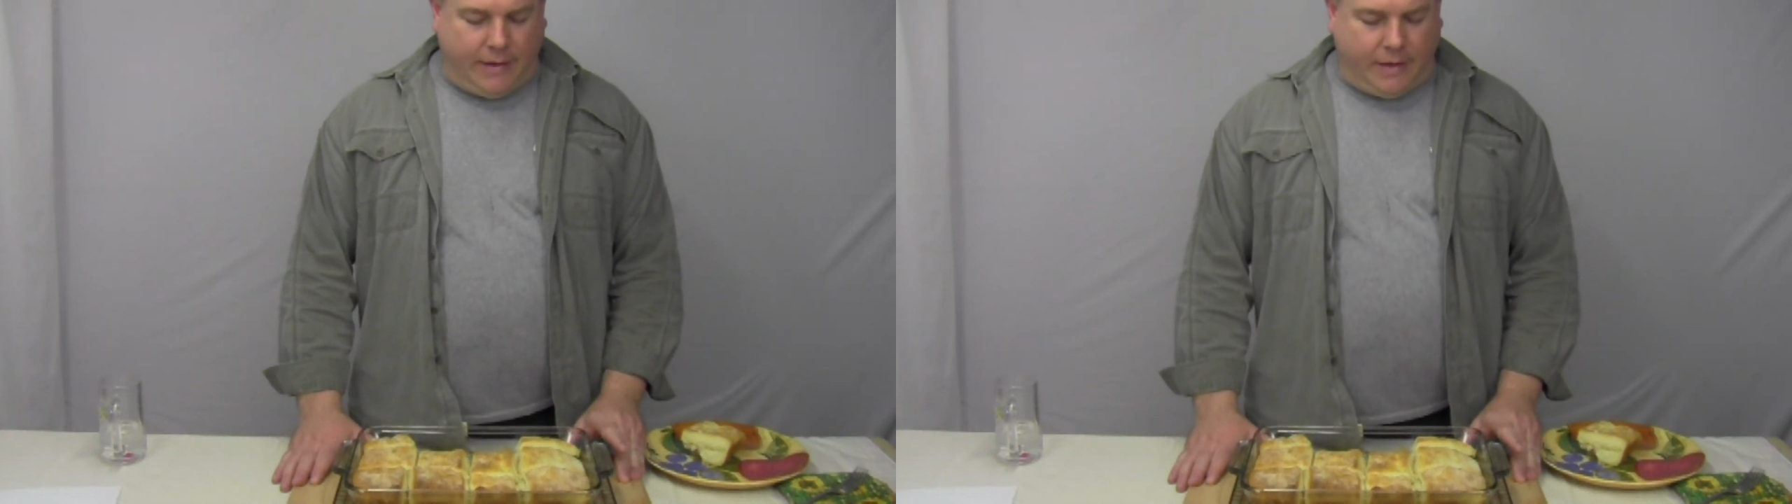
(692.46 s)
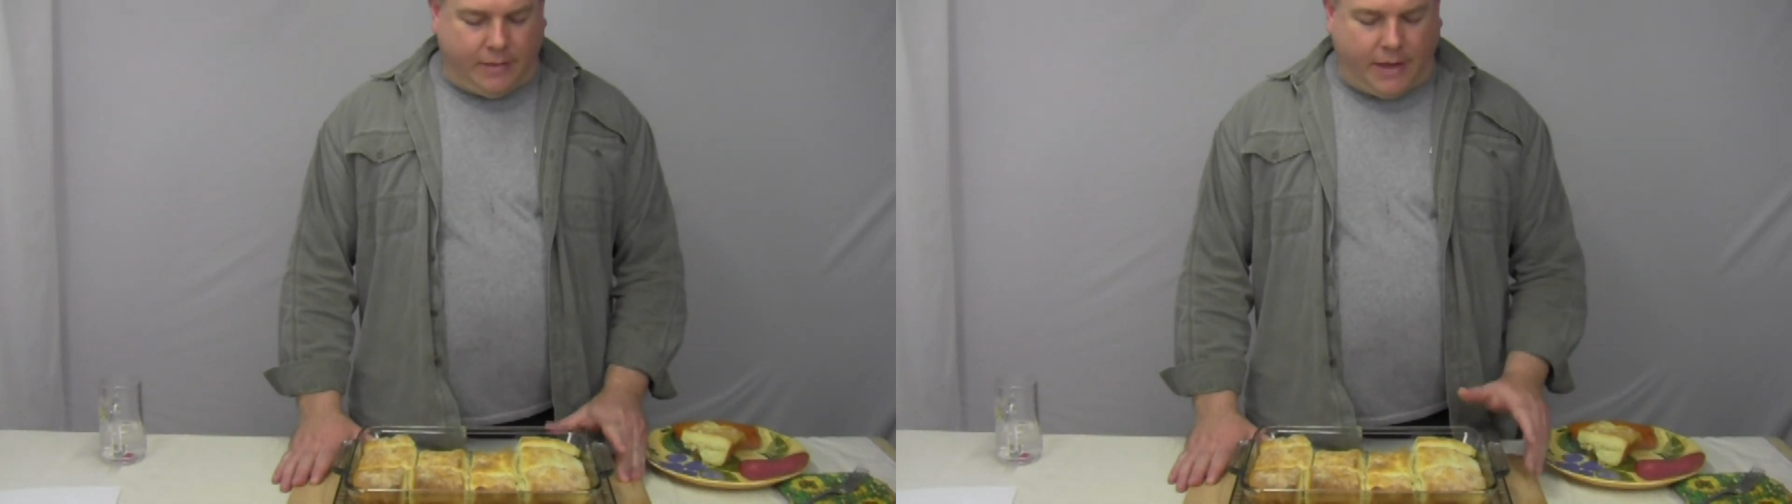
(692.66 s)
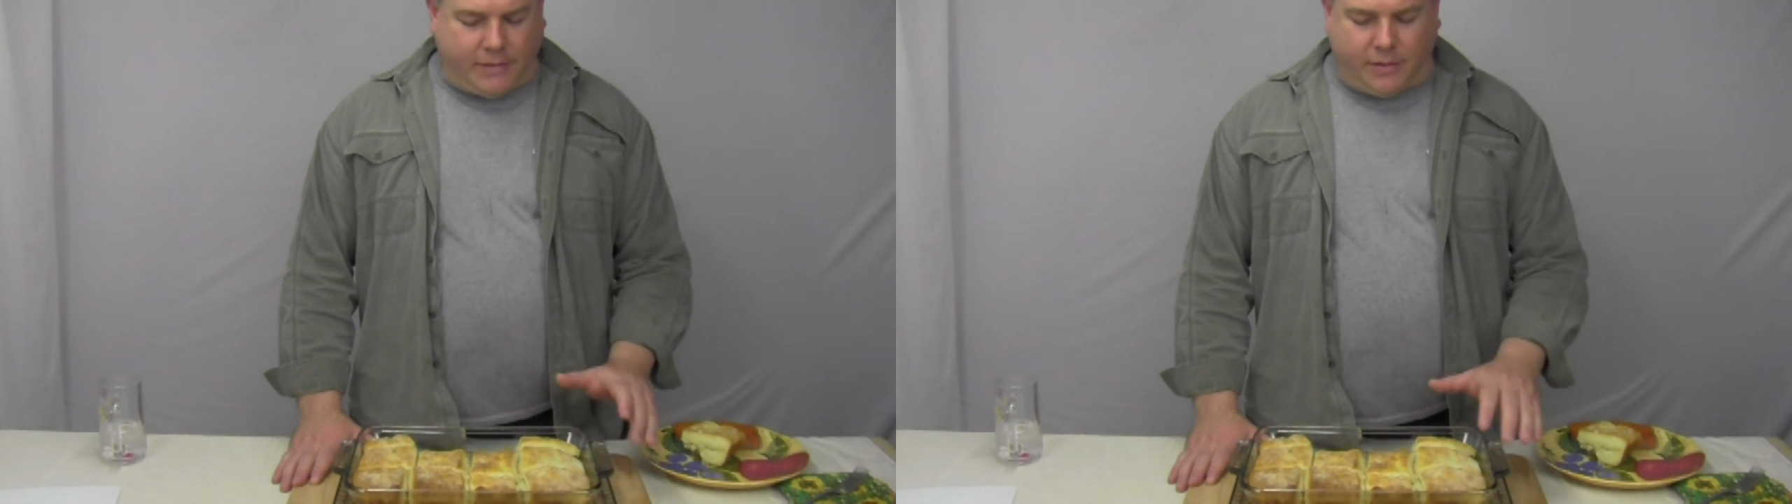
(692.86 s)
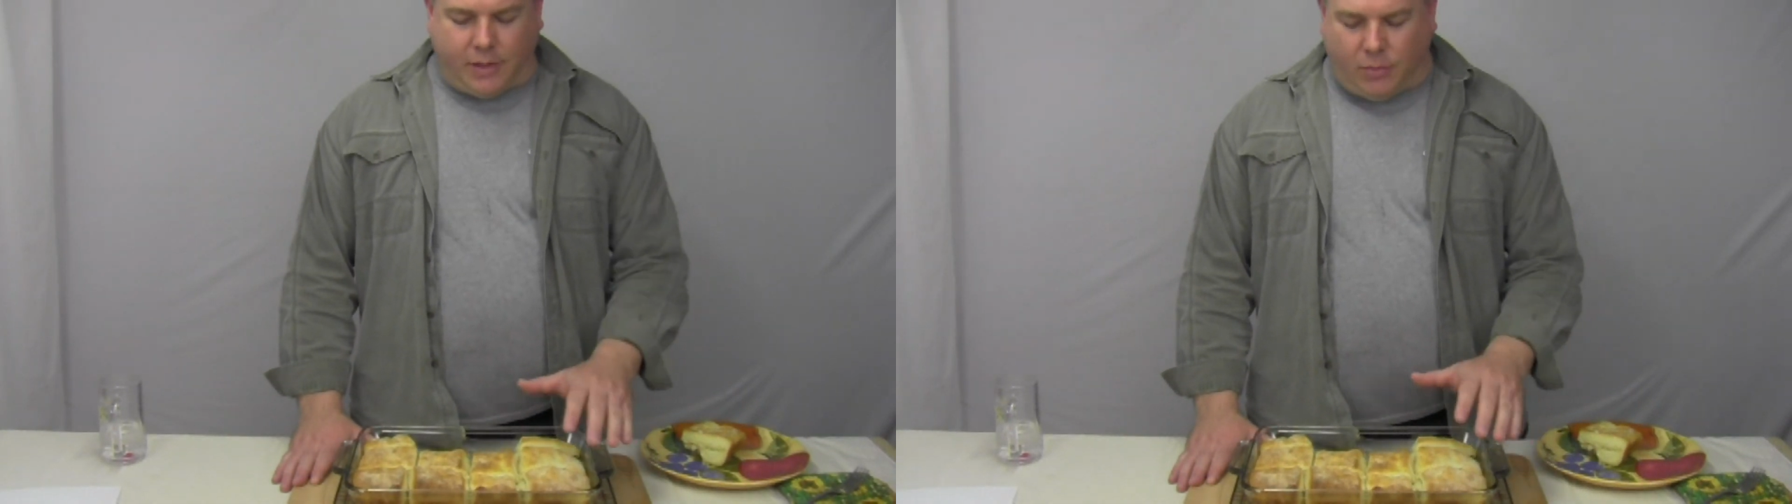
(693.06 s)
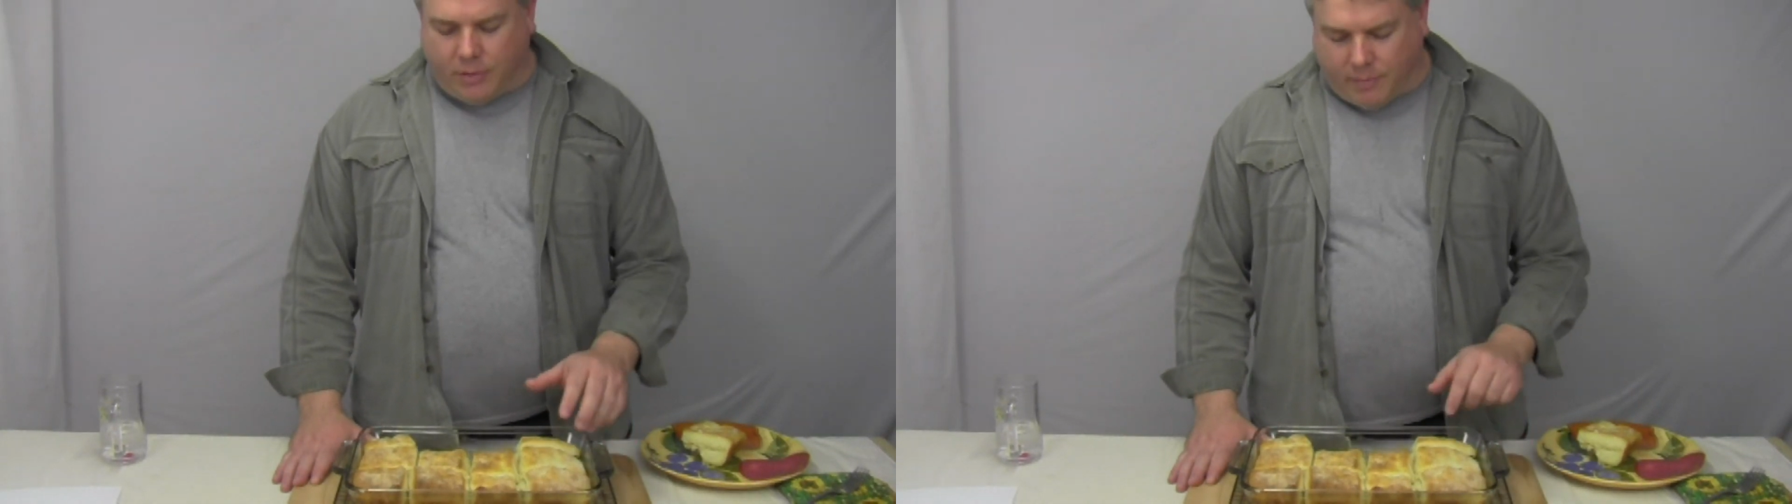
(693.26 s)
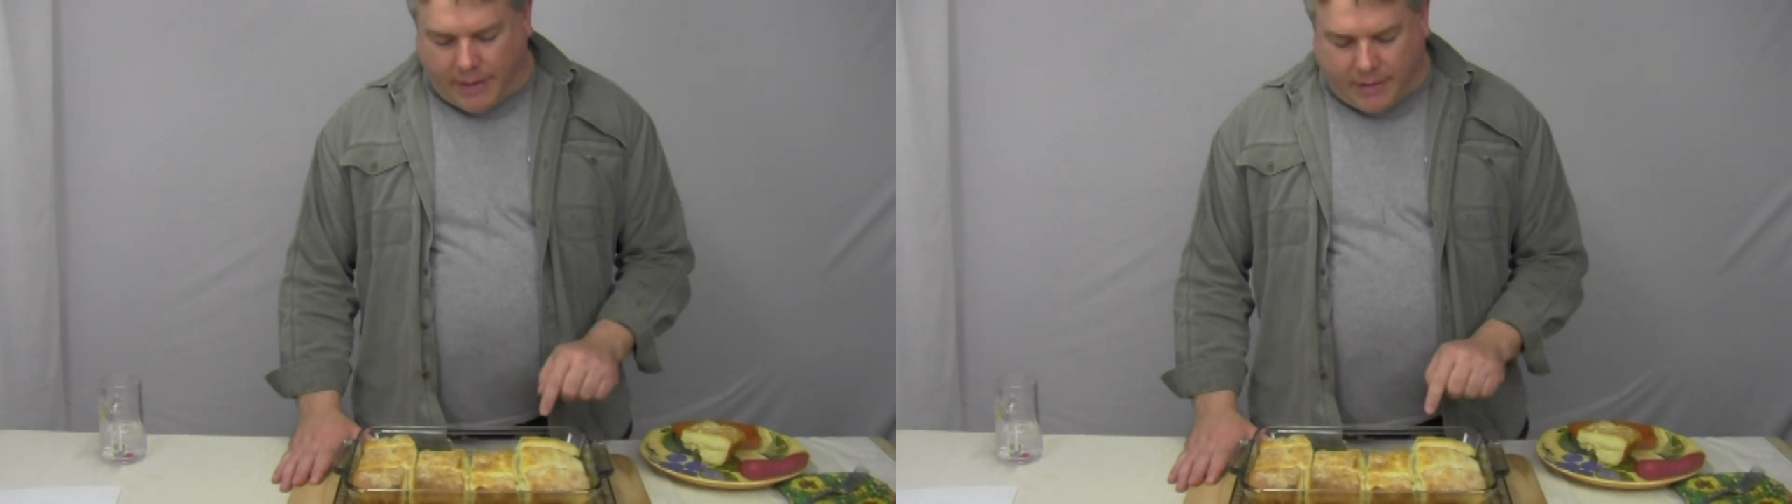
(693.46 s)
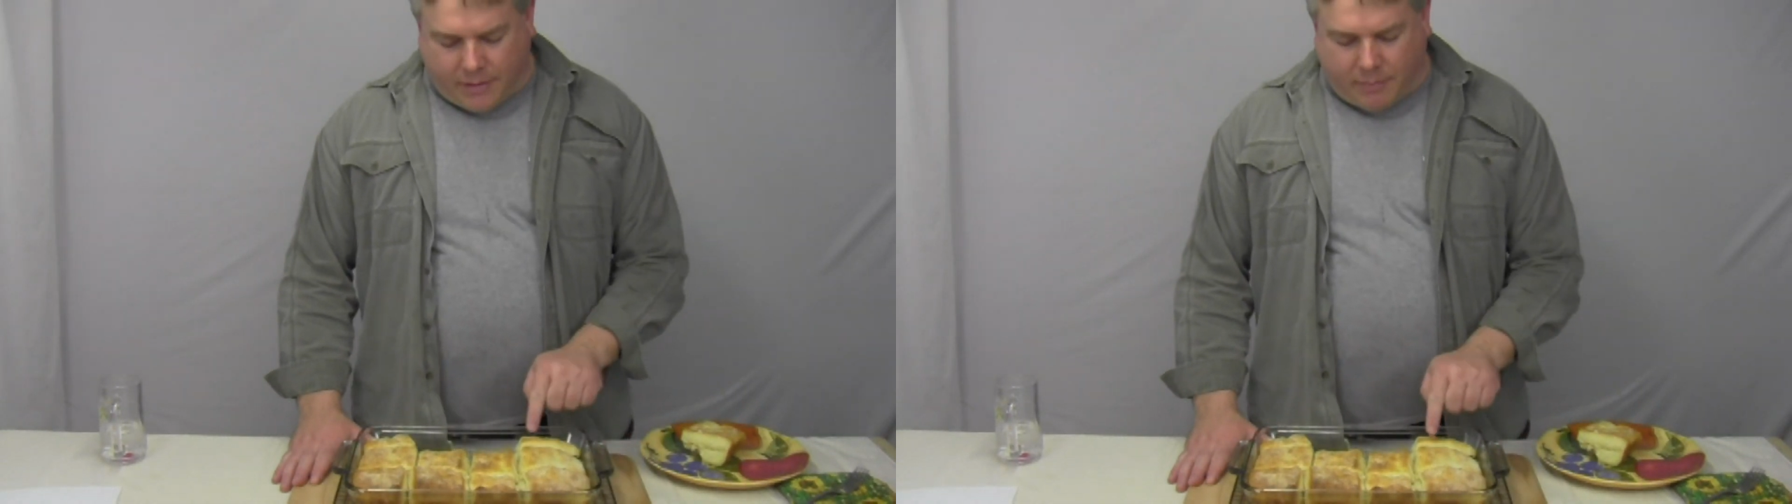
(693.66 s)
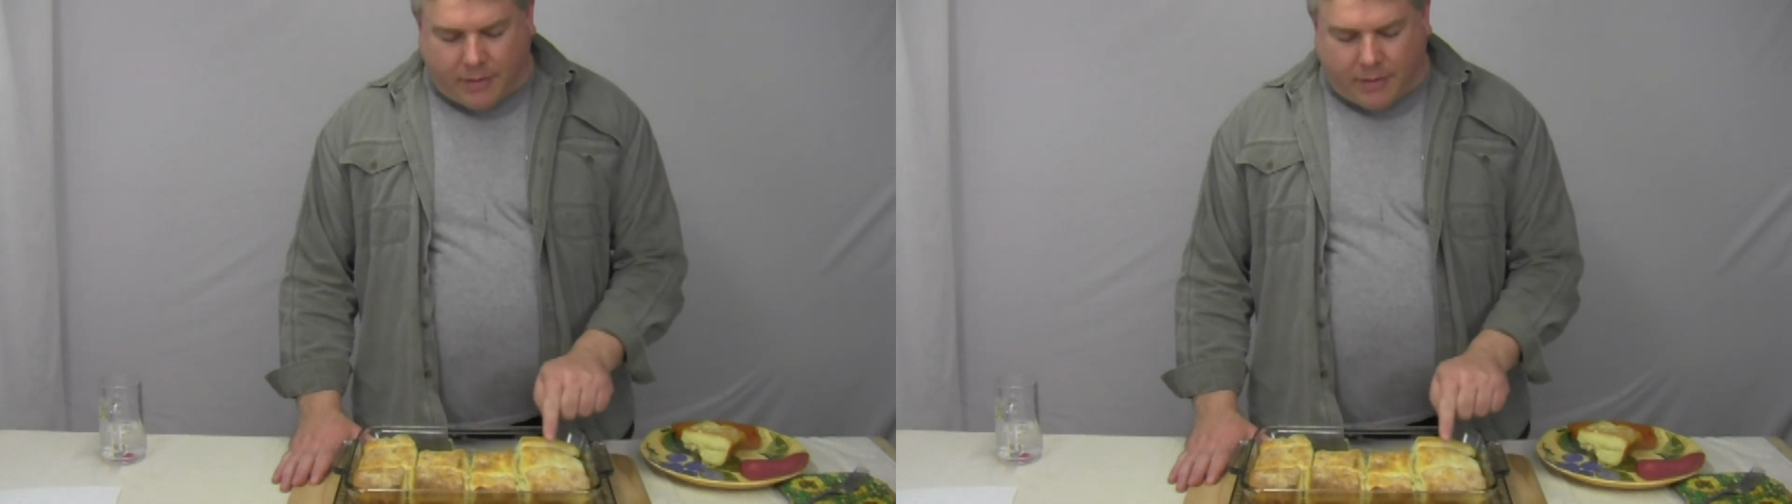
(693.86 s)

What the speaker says: It's nice and golden brown.